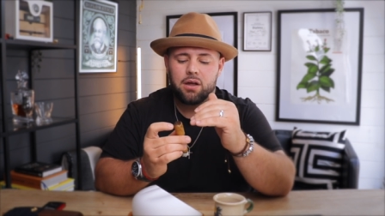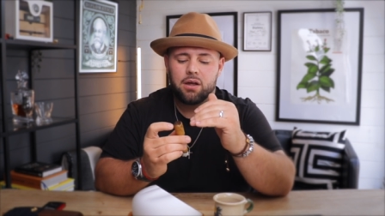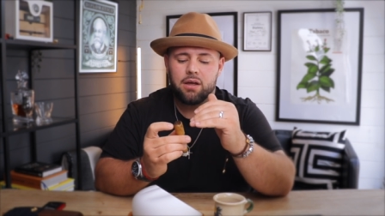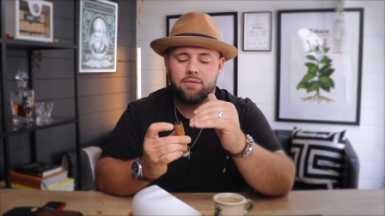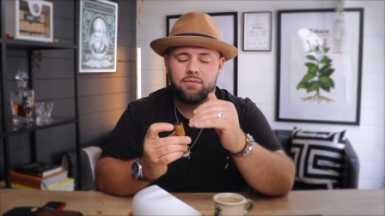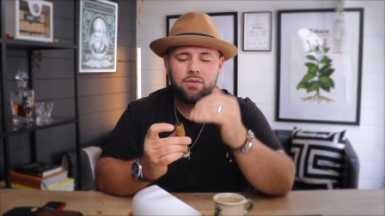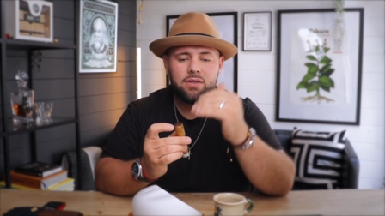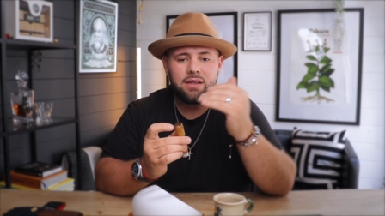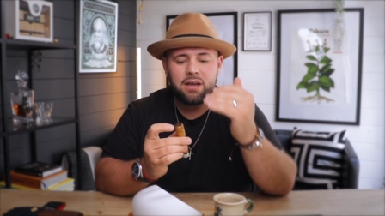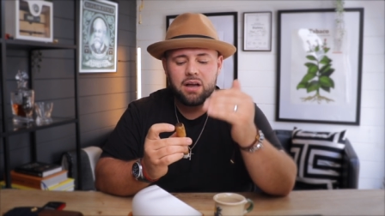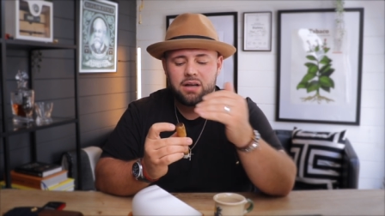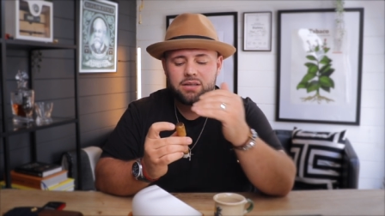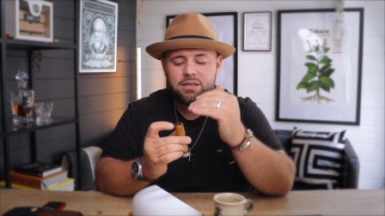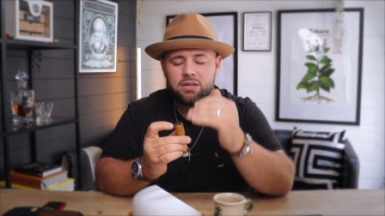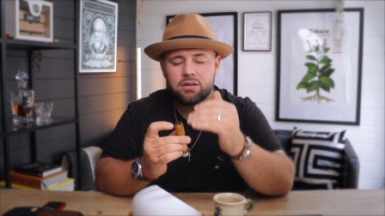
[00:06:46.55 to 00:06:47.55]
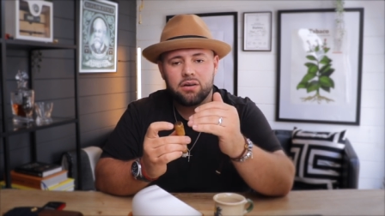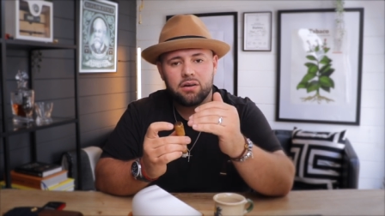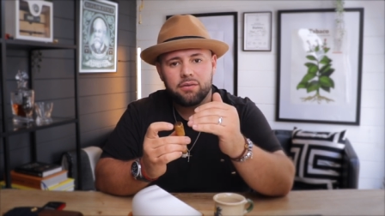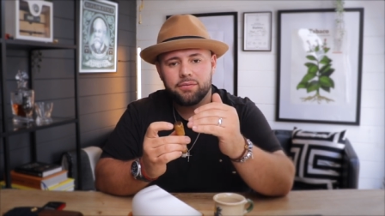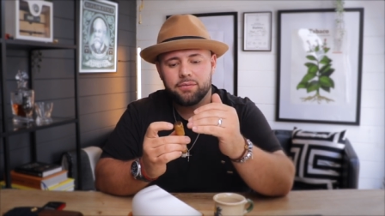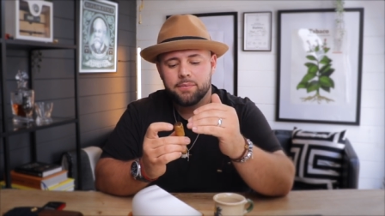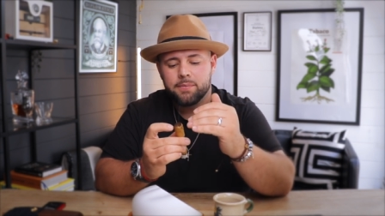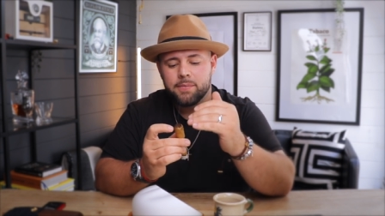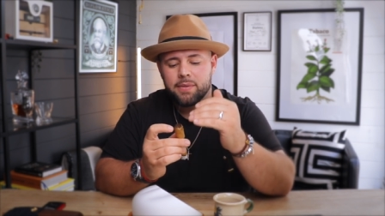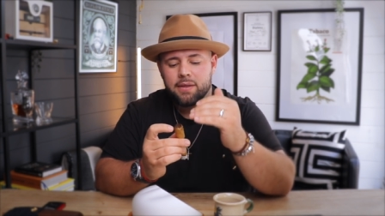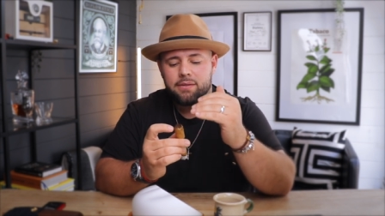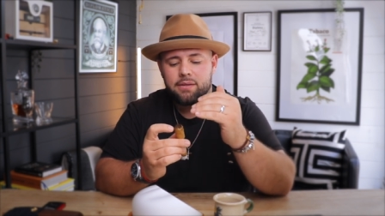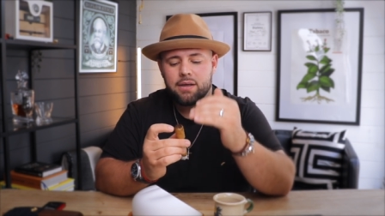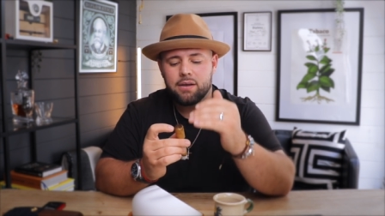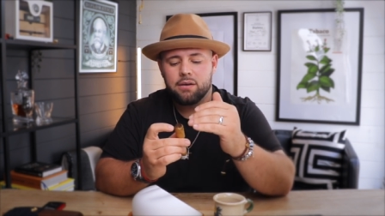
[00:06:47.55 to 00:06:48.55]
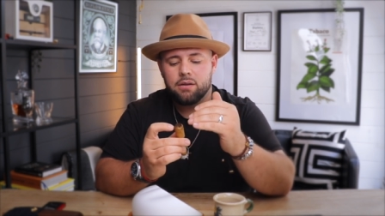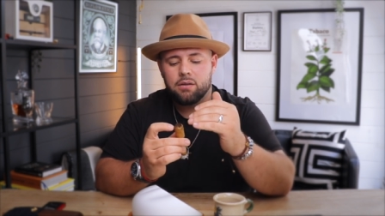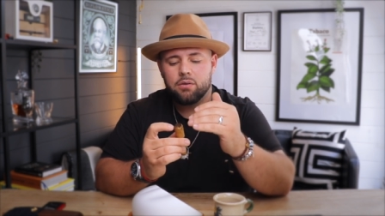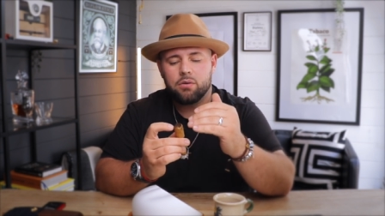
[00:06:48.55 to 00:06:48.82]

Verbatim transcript: if you didn't cut enough then